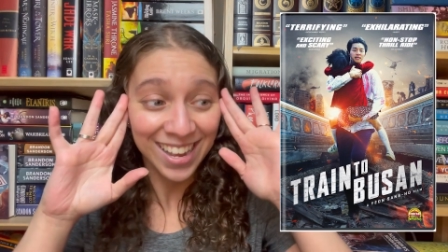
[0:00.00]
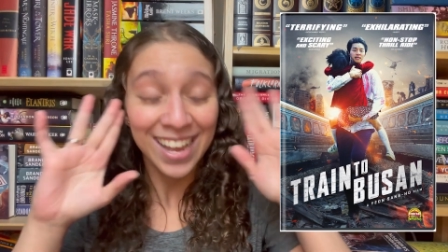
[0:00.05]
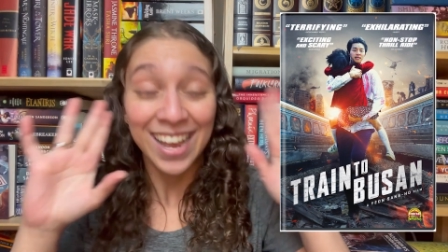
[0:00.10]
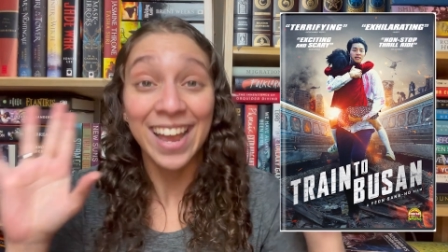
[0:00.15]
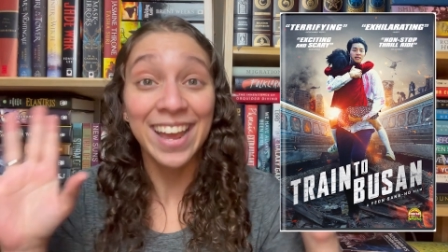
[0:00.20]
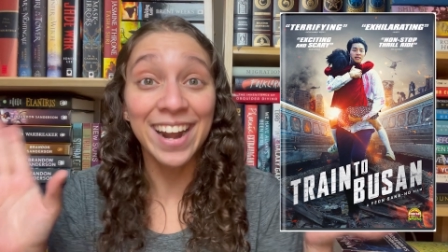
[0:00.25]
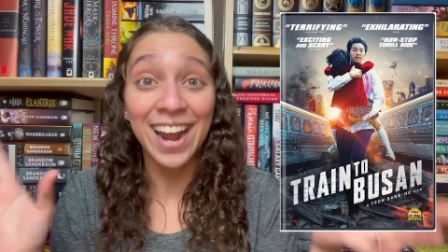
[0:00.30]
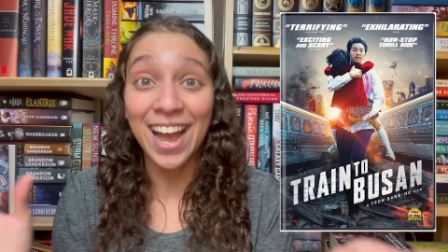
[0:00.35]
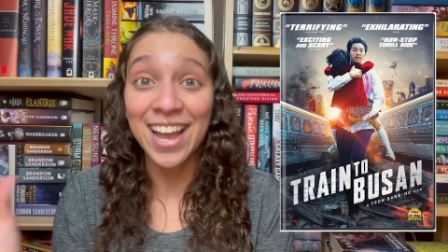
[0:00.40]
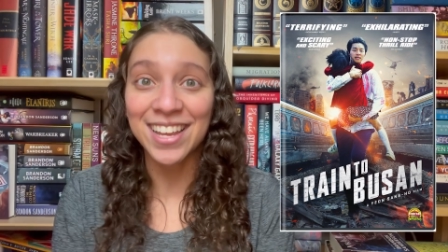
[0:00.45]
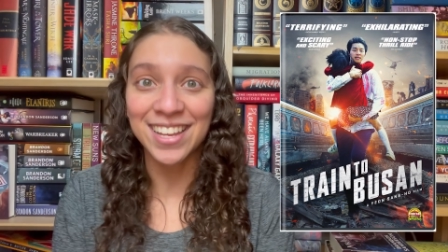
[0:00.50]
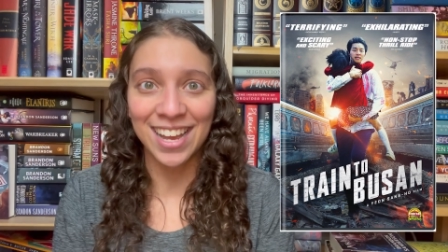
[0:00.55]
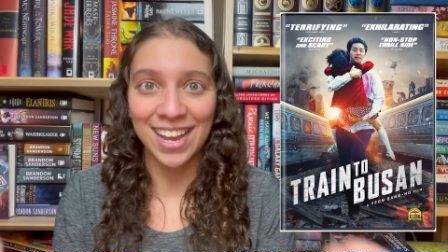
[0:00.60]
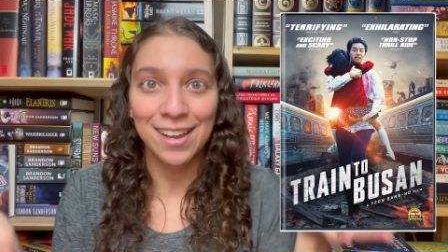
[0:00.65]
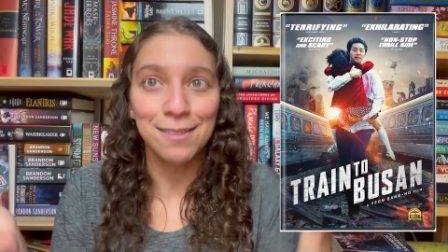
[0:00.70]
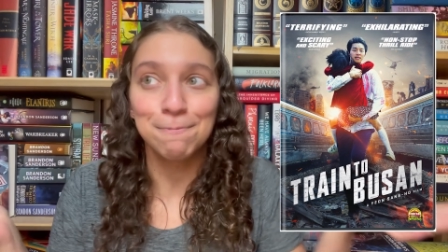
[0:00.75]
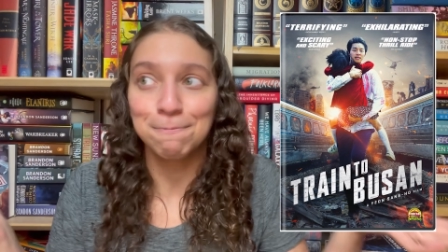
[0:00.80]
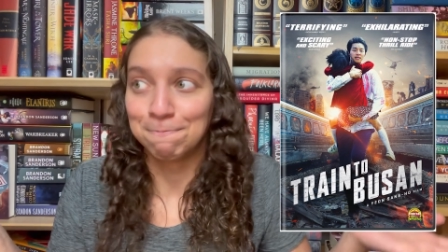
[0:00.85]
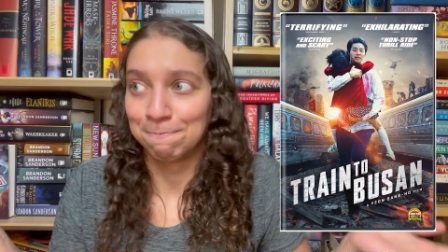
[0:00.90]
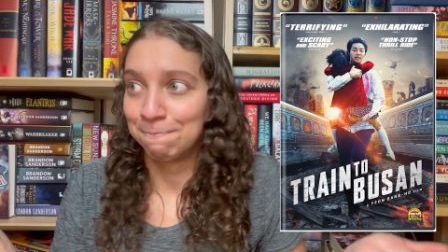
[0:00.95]
And I,
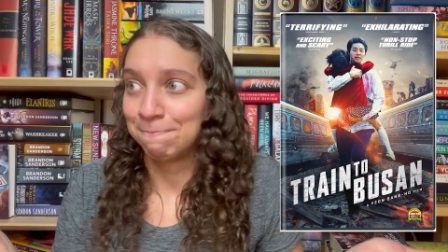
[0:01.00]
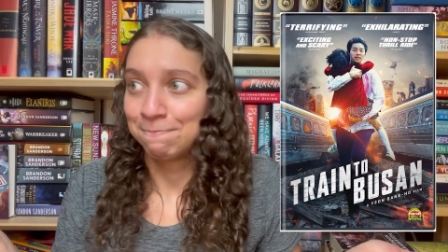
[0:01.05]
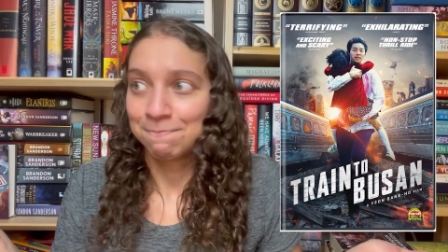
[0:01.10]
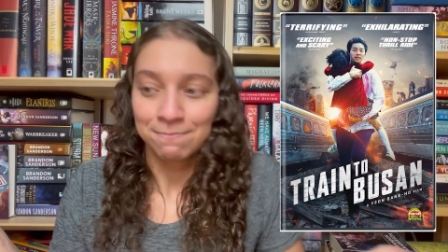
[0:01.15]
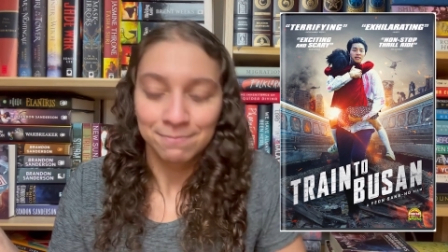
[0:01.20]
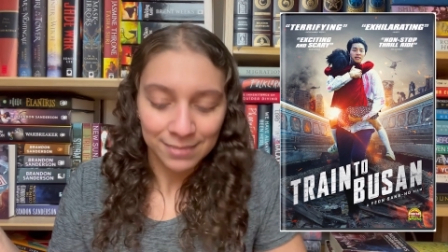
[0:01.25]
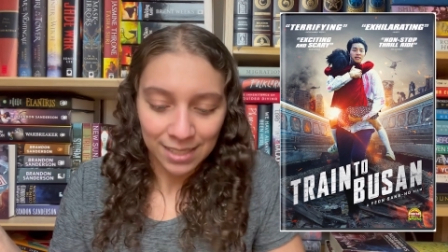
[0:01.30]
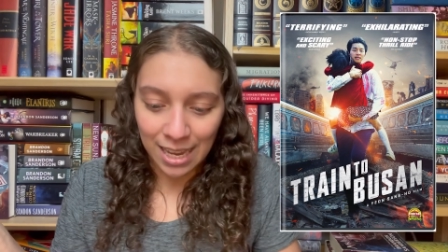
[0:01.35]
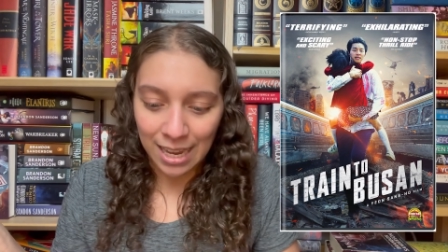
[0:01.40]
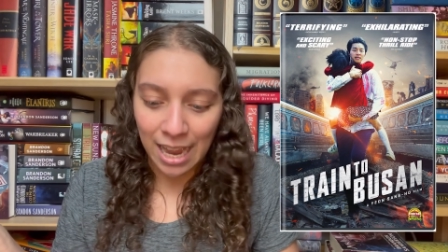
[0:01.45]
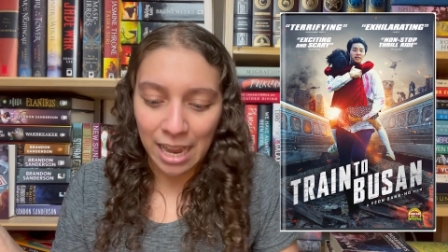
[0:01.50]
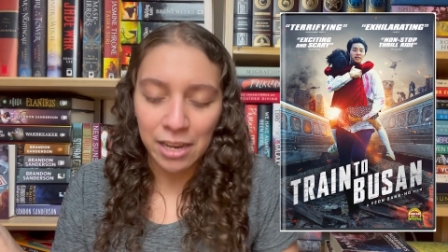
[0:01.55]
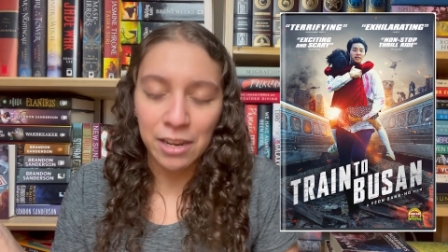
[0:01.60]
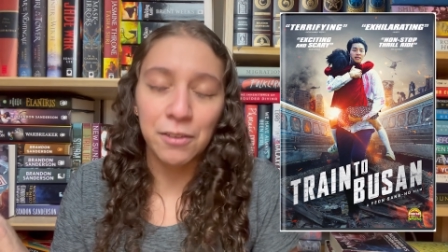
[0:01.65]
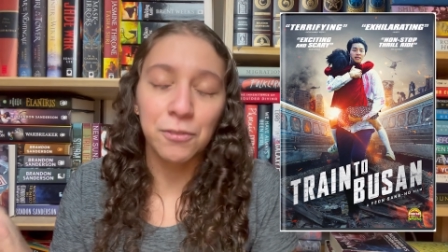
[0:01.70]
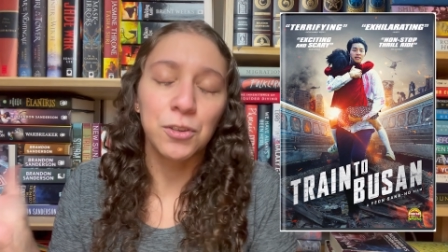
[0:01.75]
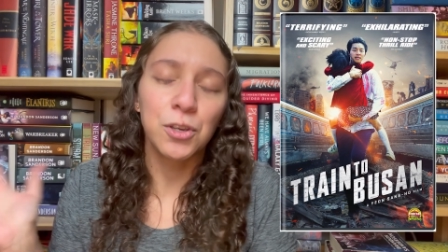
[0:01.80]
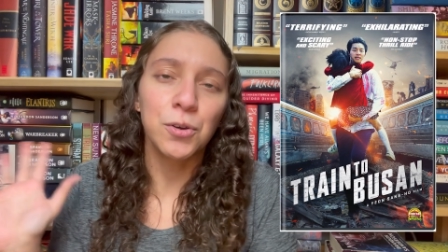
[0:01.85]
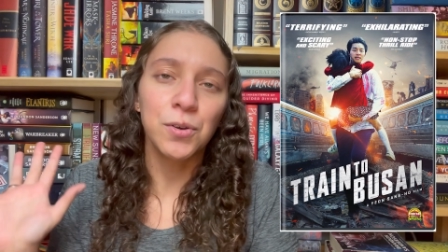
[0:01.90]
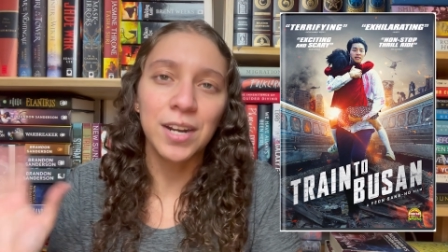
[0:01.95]
I, if
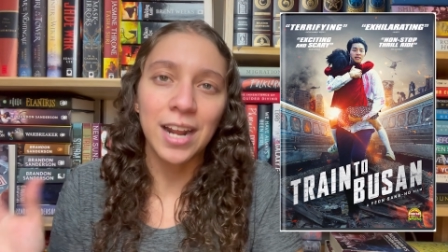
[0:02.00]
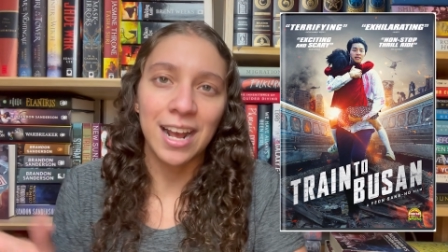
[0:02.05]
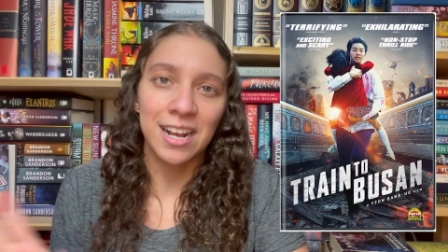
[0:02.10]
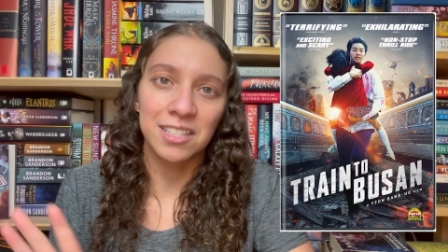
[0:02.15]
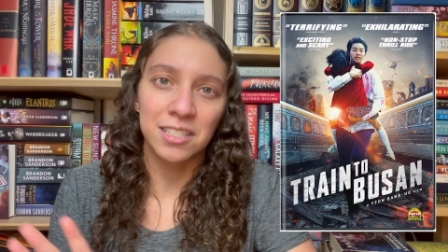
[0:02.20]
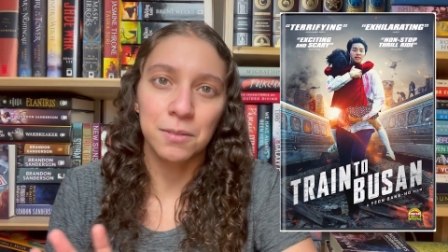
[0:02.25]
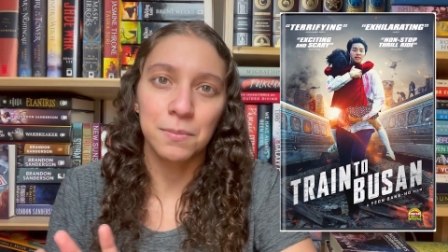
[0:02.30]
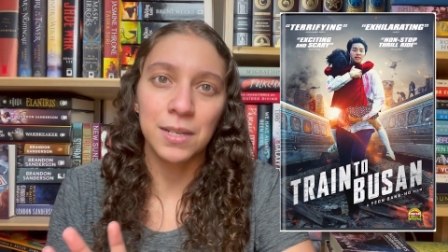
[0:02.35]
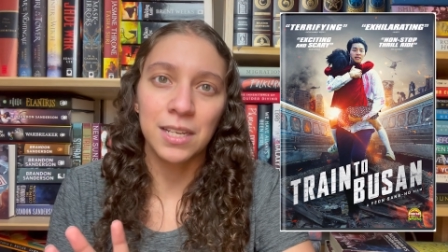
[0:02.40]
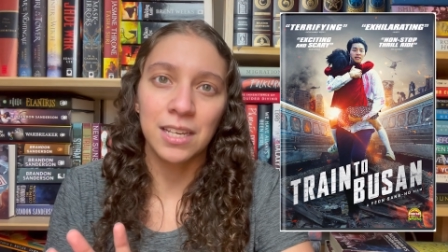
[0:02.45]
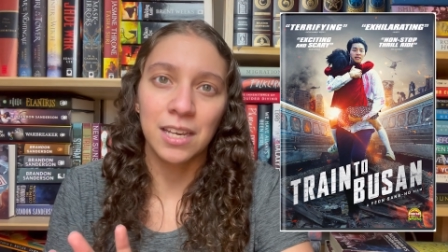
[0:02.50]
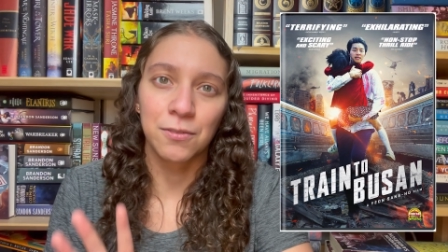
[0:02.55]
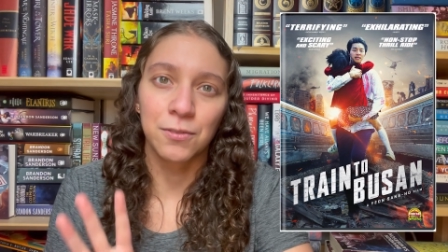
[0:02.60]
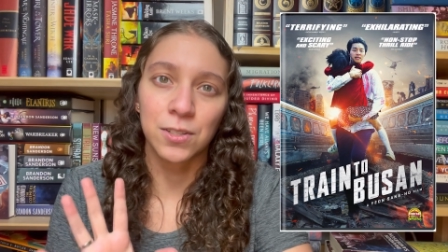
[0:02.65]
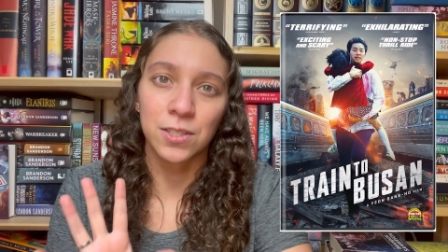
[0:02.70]
you had asked me if a